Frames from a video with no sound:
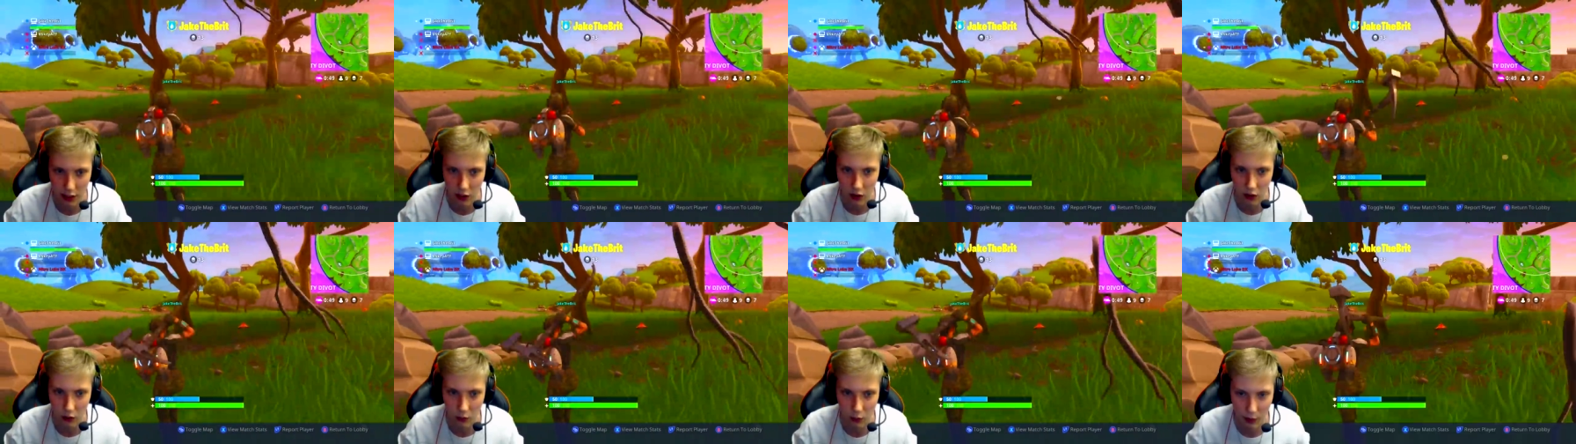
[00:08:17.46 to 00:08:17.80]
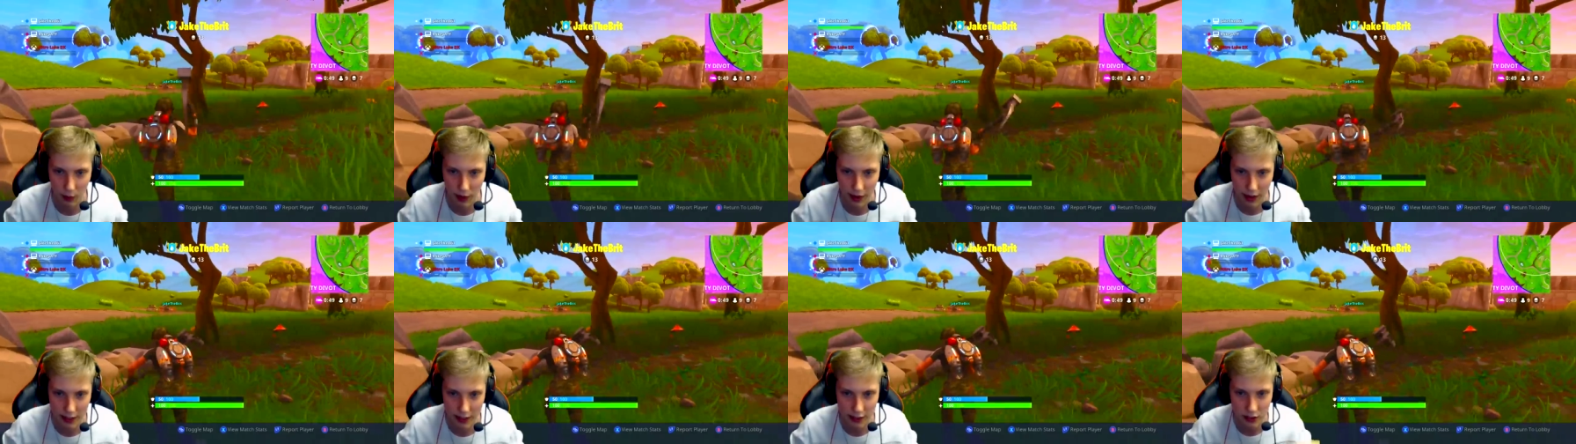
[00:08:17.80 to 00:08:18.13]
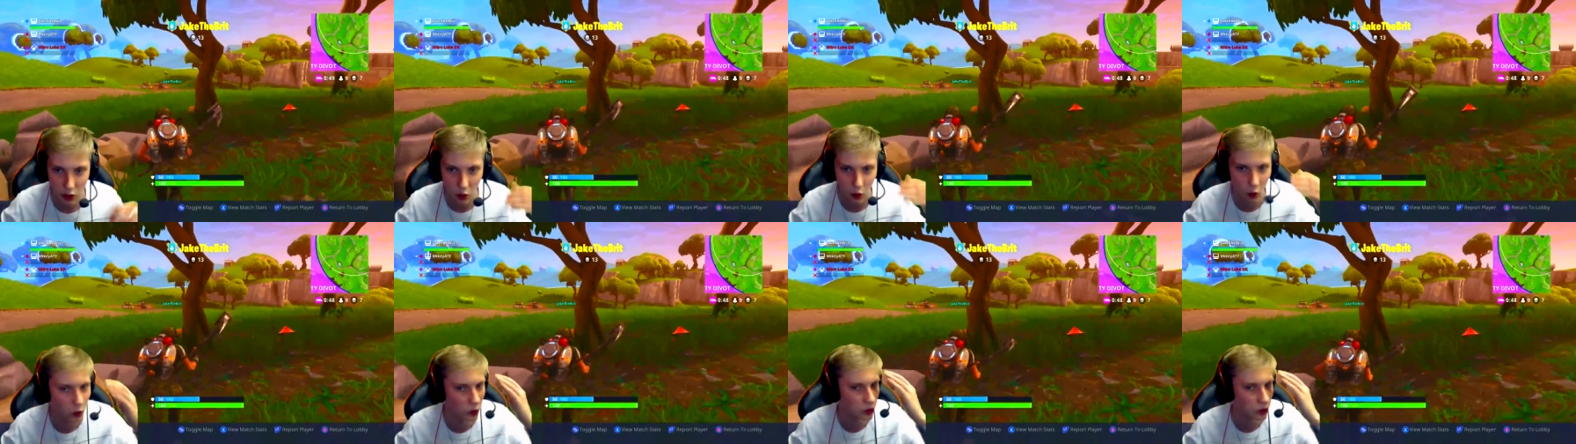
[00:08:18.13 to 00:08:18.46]
want to make this
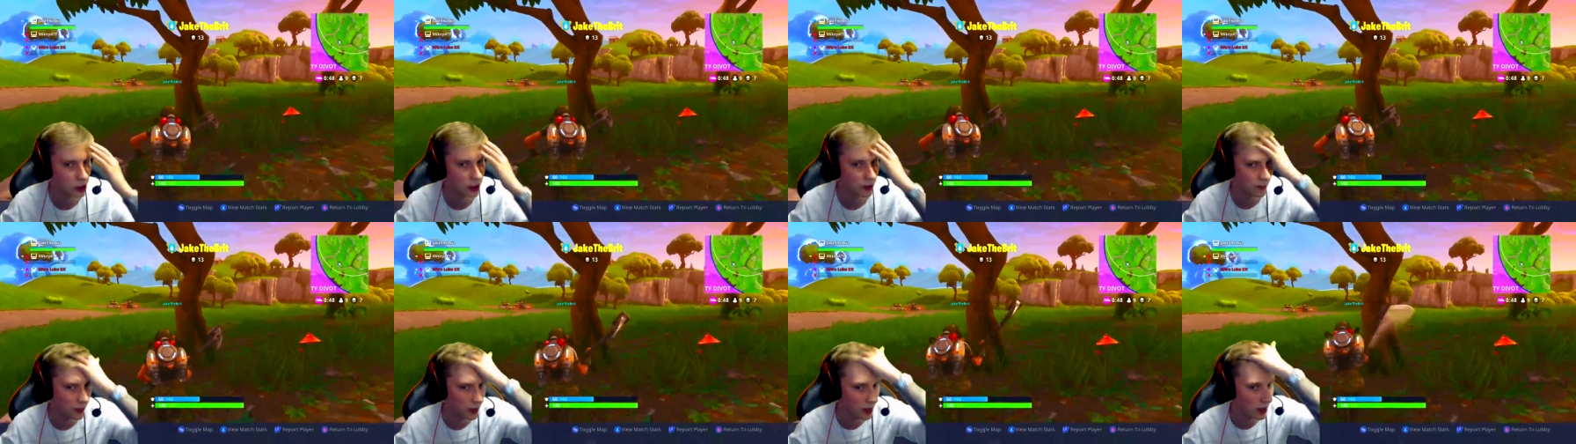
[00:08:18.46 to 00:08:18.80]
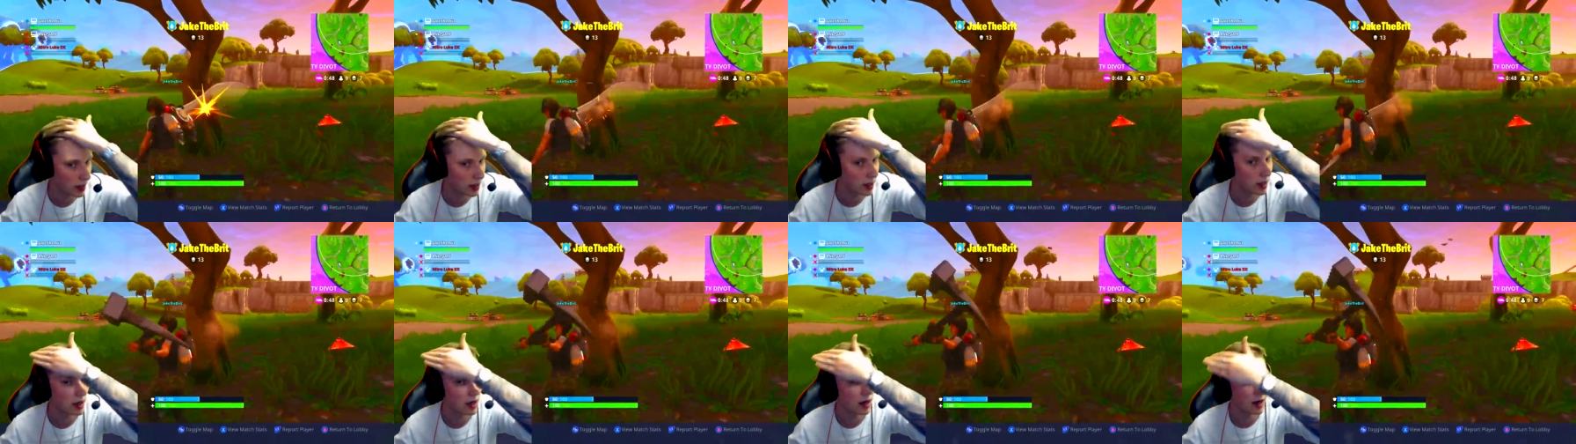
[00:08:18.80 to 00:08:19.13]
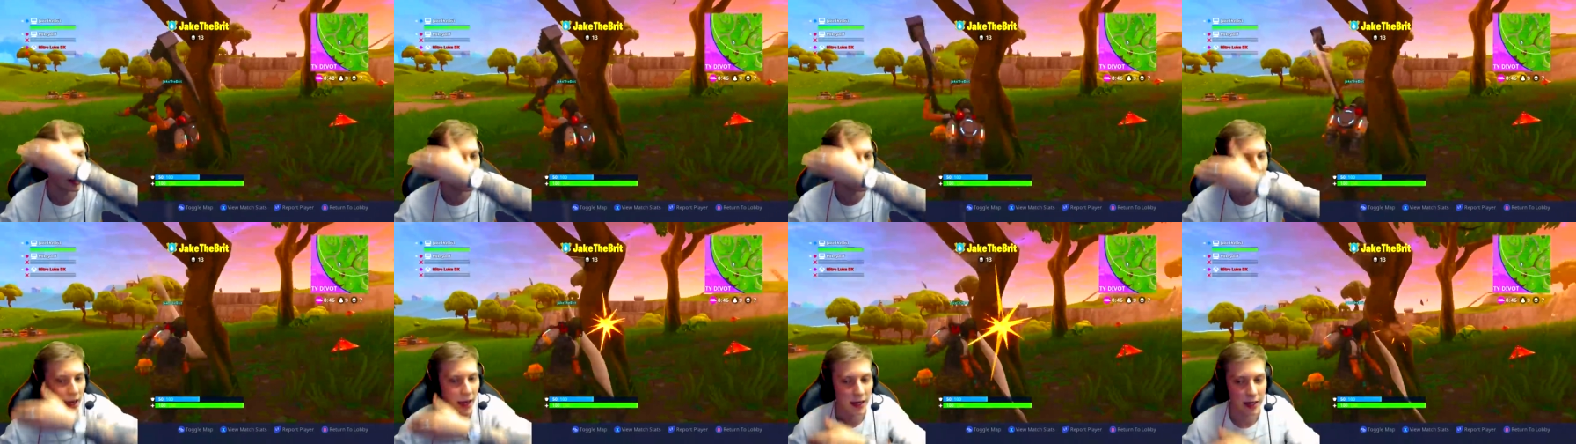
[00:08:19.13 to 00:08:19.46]
awesome.
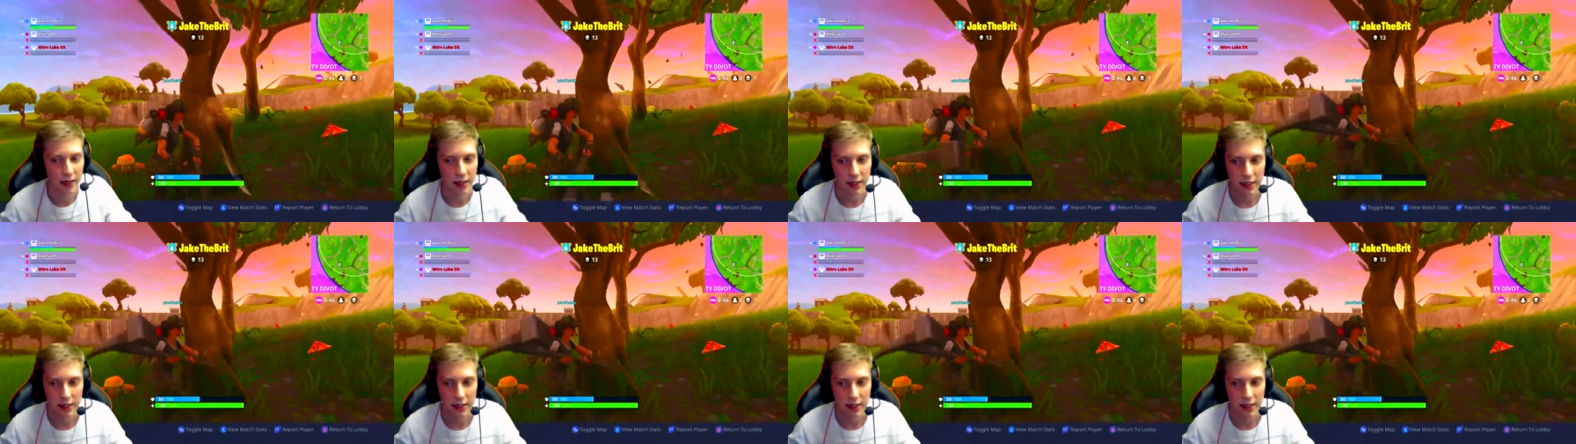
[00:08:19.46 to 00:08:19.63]
Okay,